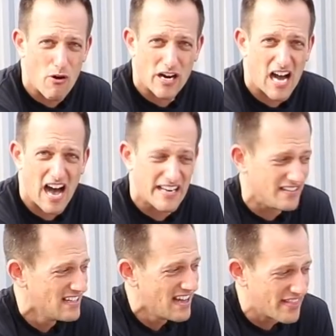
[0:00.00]

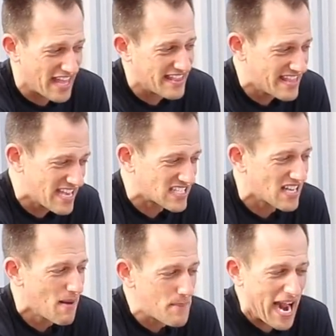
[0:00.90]
Americana than
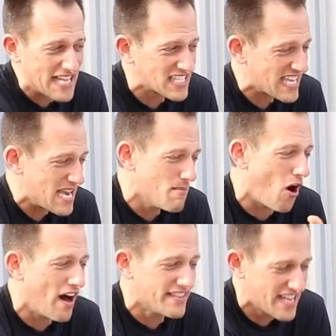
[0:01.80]
this paint
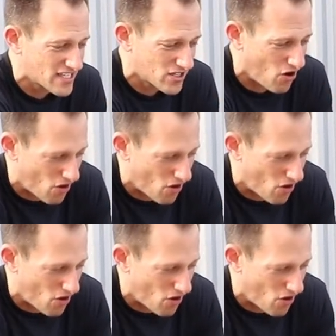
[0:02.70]
scheme on this